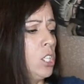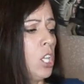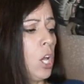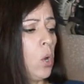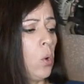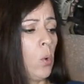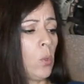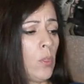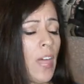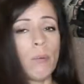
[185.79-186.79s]

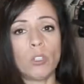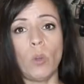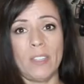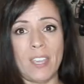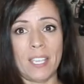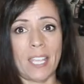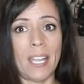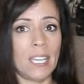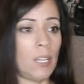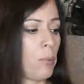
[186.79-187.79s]
So that was one thing, is
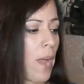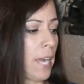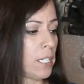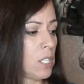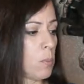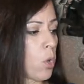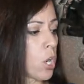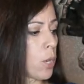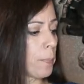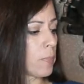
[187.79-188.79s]
I need to practice
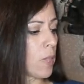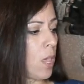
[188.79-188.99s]
more.